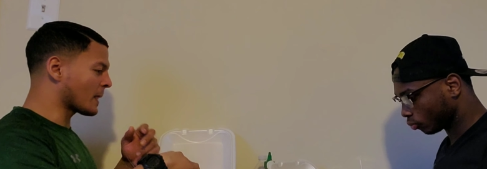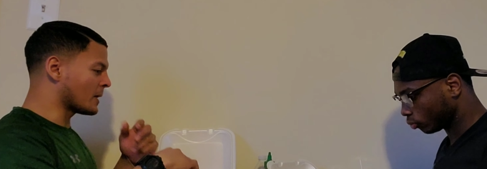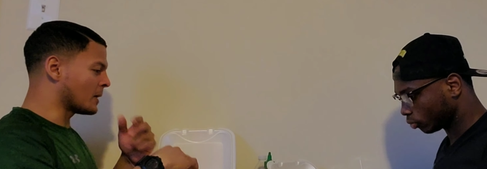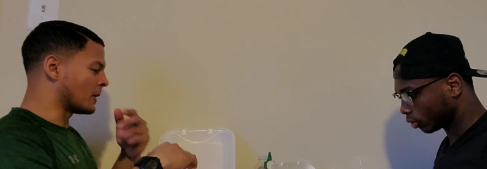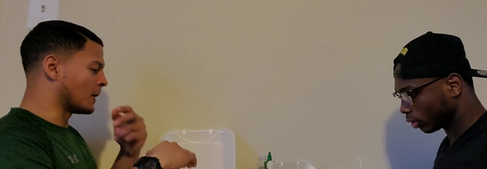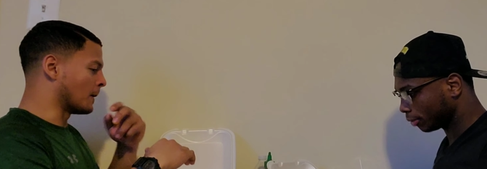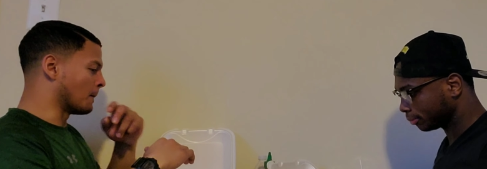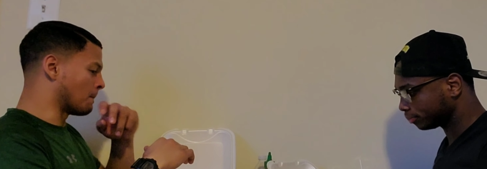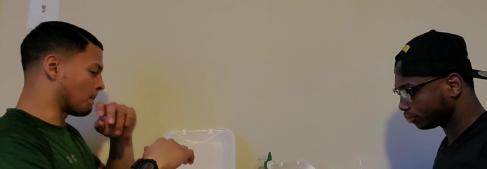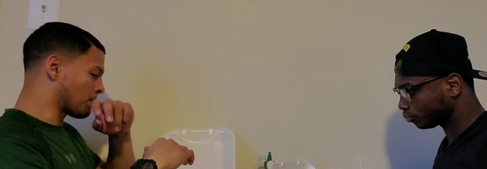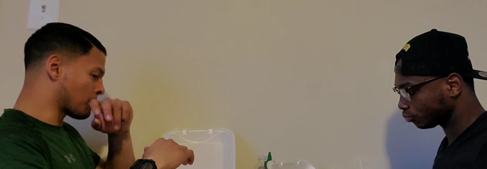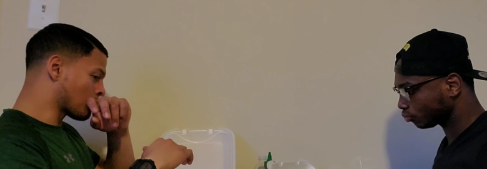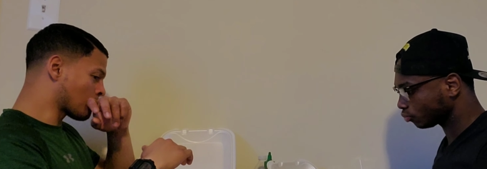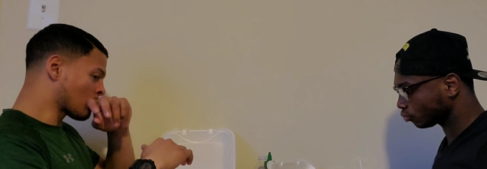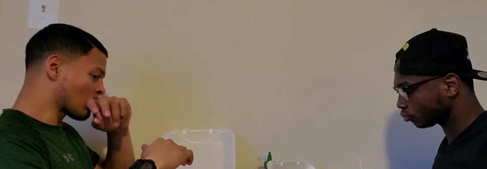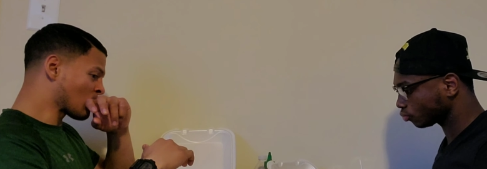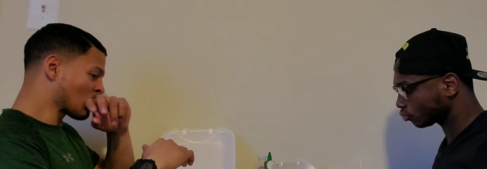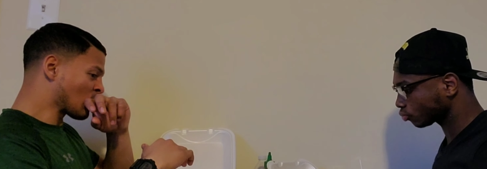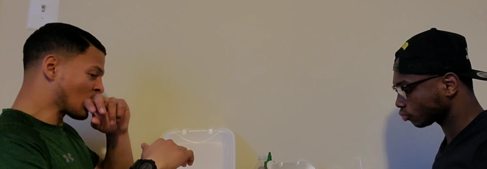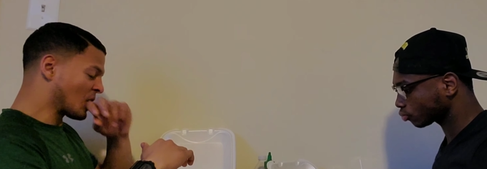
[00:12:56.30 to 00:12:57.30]
Speaker 1: Um,
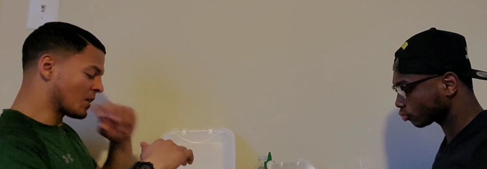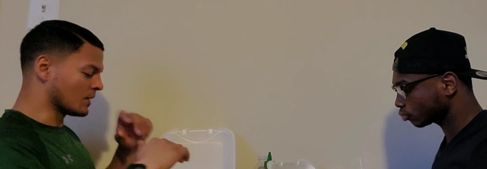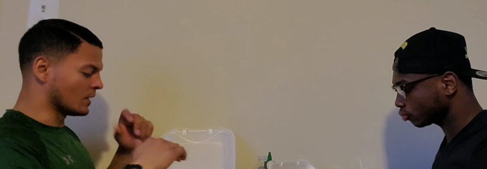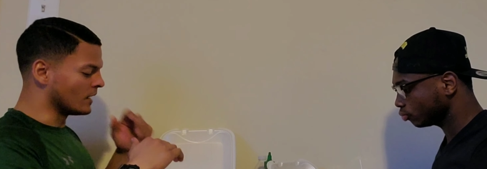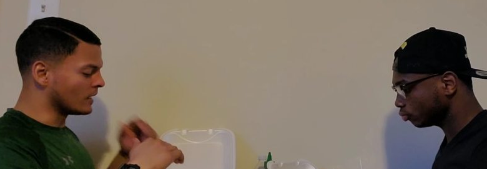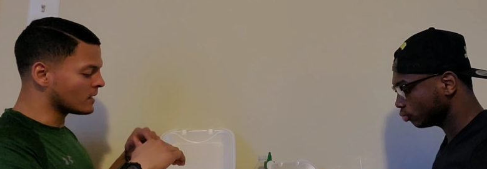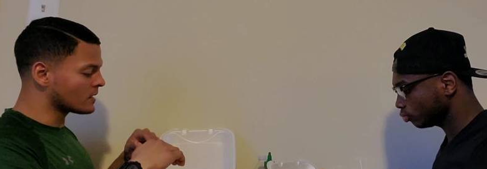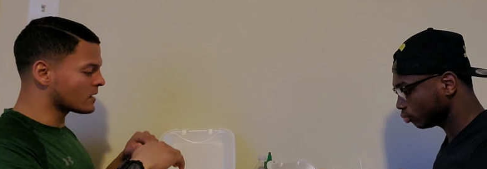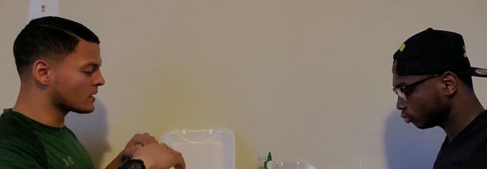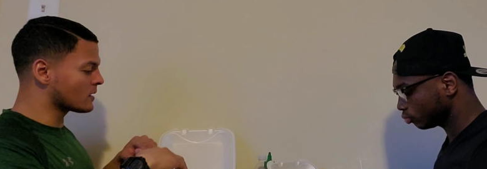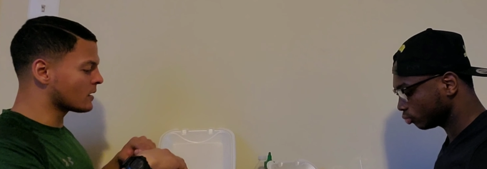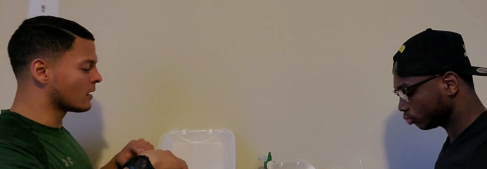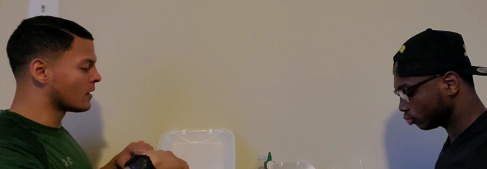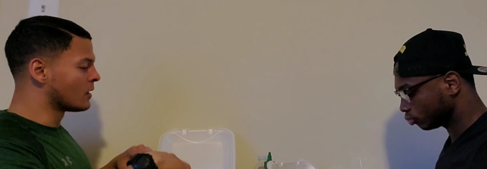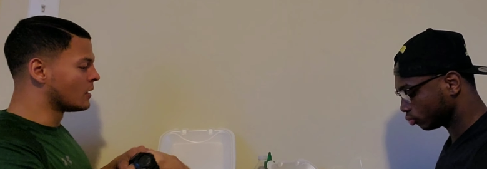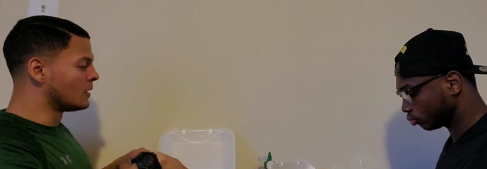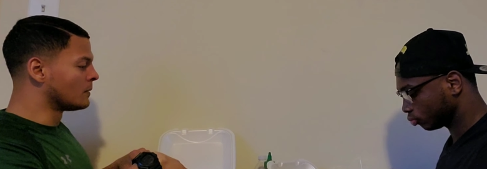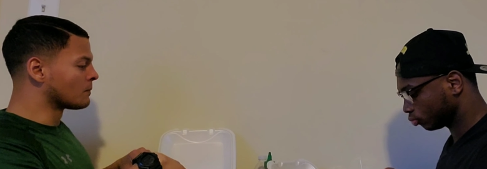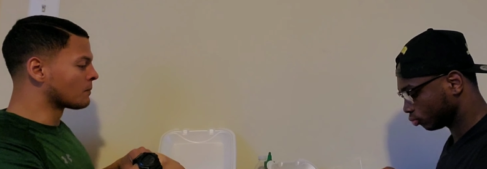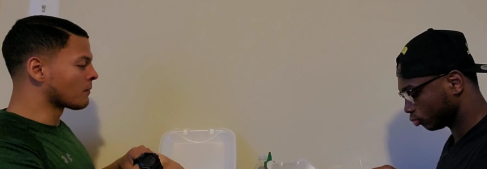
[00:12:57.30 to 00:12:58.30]
yes,
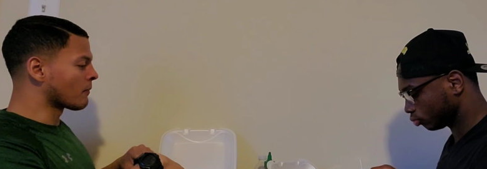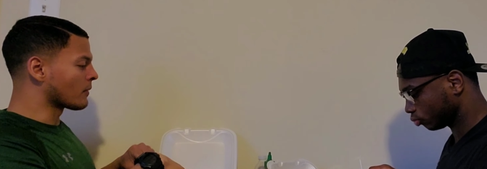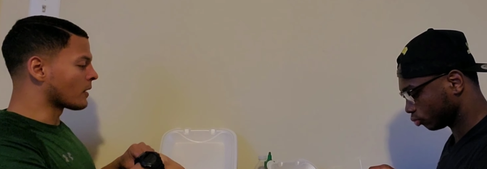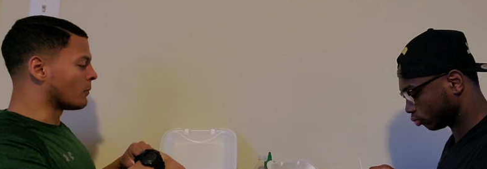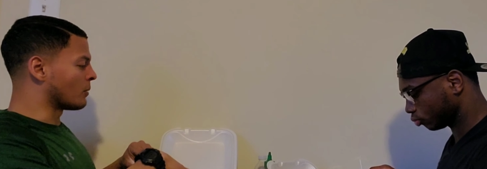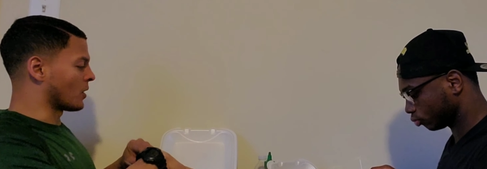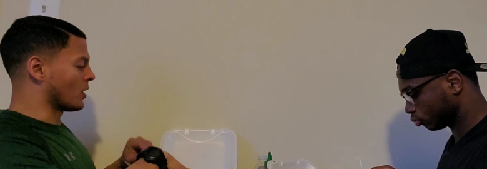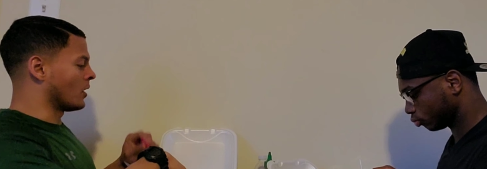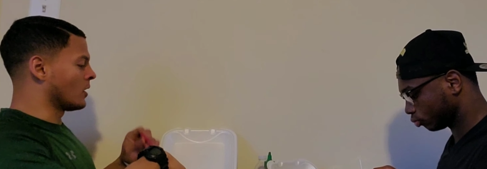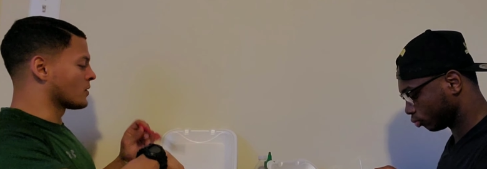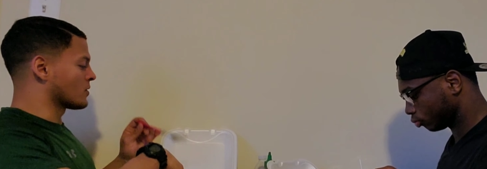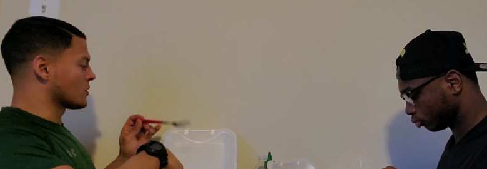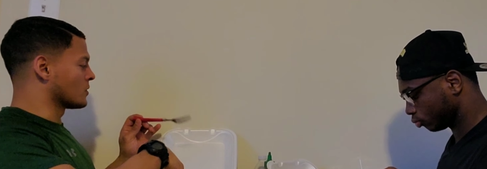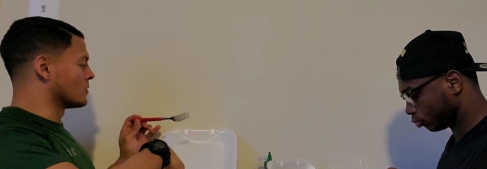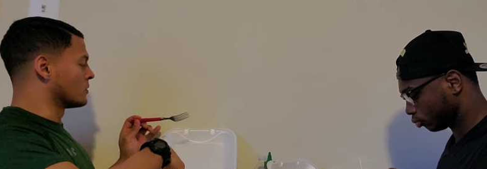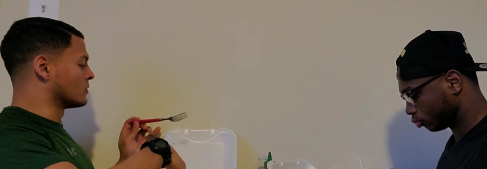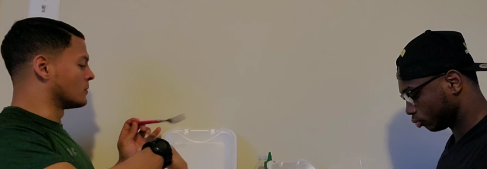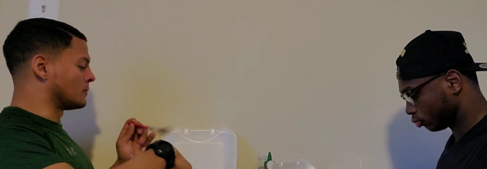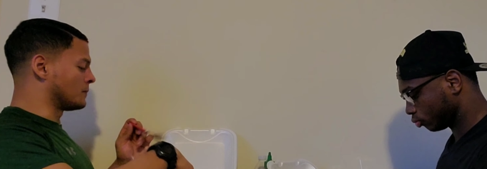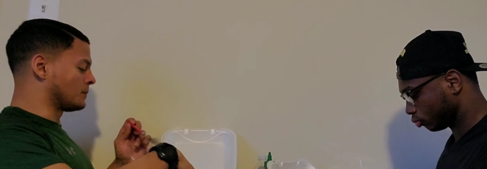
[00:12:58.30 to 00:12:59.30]
but also